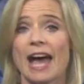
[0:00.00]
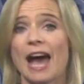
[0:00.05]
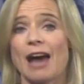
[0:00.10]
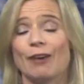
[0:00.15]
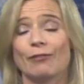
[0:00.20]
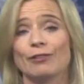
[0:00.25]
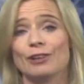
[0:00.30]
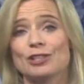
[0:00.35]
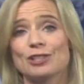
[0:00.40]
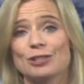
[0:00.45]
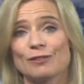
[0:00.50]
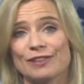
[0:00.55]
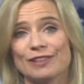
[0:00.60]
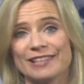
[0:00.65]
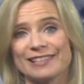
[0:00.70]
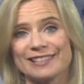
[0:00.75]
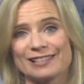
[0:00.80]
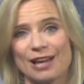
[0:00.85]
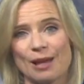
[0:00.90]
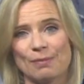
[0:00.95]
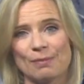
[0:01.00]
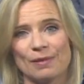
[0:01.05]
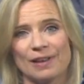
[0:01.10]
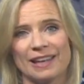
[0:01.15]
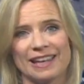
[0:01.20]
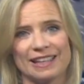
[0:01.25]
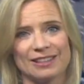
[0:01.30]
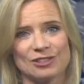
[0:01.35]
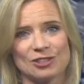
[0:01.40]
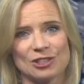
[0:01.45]
average for this time
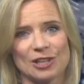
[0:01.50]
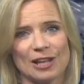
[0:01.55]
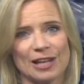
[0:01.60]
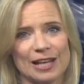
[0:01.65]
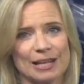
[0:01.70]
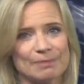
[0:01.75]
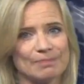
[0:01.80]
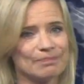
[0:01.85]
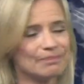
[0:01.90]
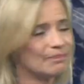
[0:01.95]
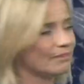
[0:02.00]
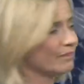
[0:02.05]
in July.